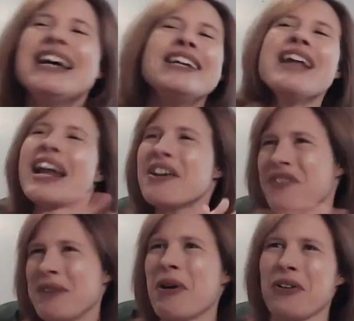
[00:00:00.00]
none
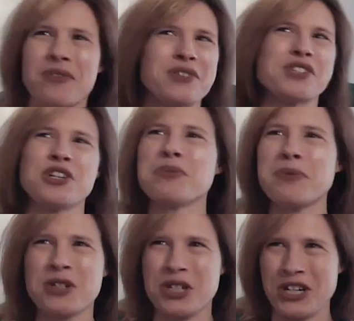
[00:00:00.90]
of them are super
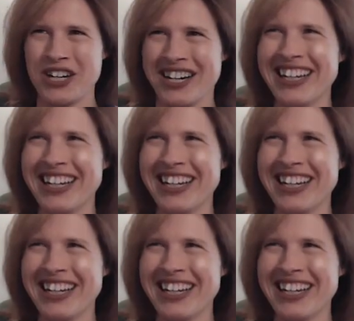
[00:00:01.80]
mature.